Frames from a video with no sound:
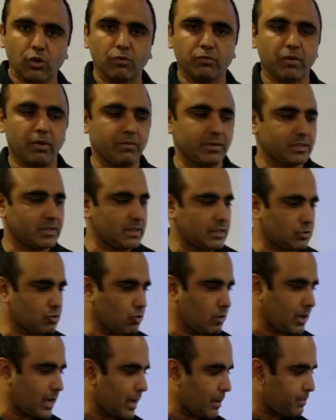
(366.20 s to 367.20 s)
of our
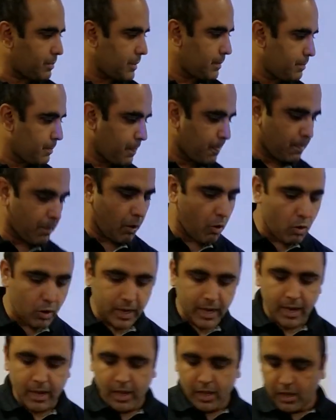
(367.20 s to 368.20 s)
CISCO router.
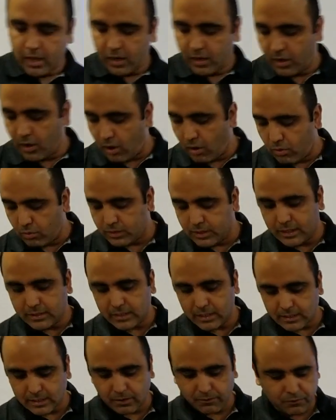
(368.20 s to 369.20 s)
Okay, now
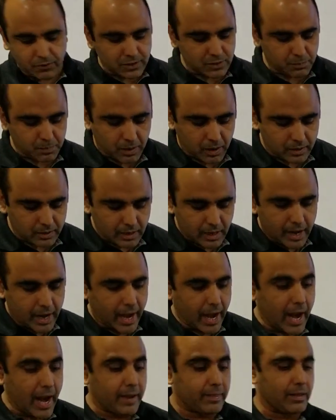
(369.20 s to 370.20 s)
this is the first part,
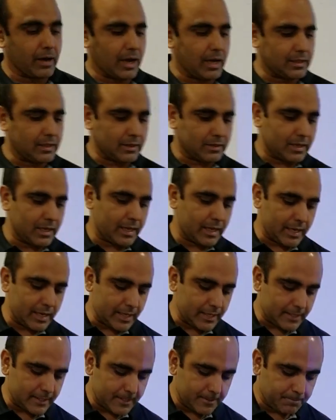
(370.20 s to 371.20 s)
and the other thing
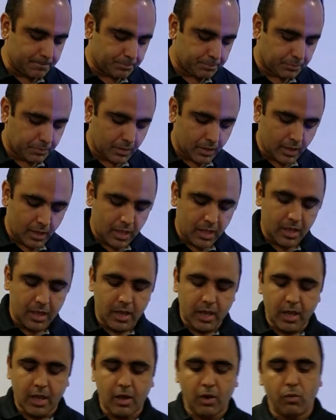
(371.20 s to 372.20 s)
is
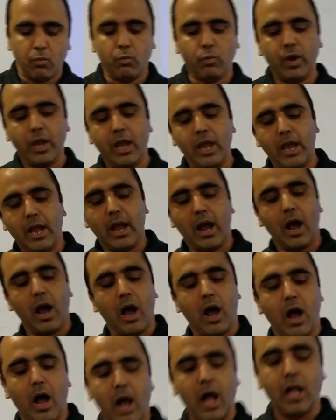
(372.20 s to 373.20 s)
we
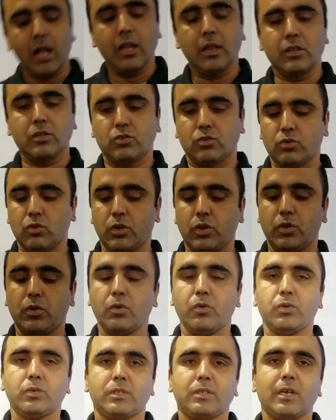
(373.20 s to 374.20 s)
also
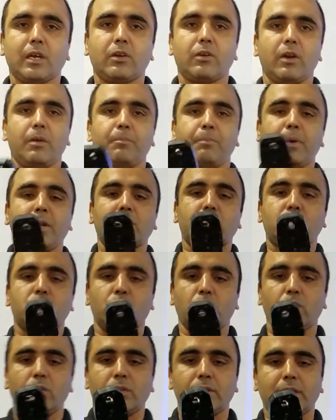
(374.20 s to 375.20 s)
use the crimping
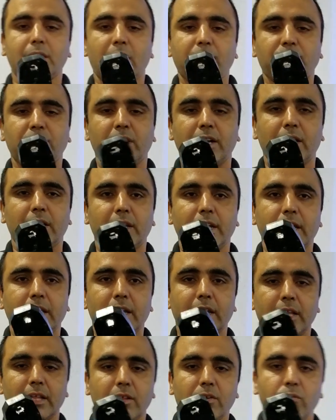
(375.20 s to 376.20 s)
tool.
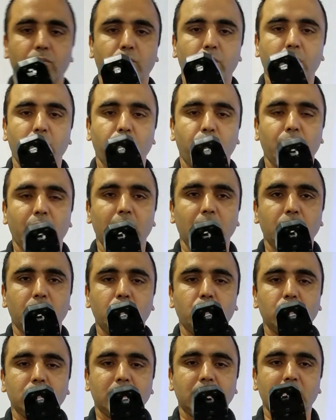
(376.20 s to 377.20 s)
Definitely we will
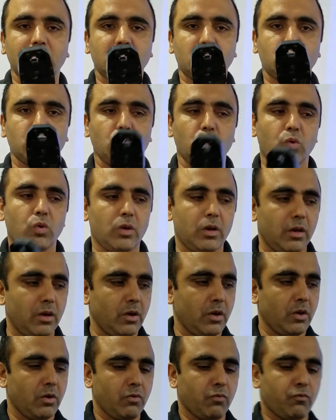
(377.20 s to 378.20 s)
use this tool
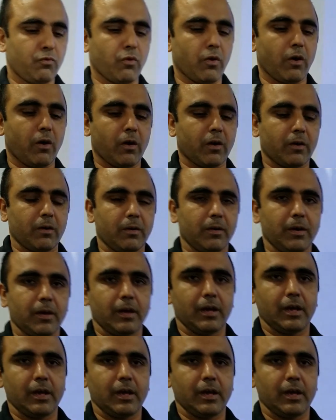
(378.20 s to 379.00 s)
for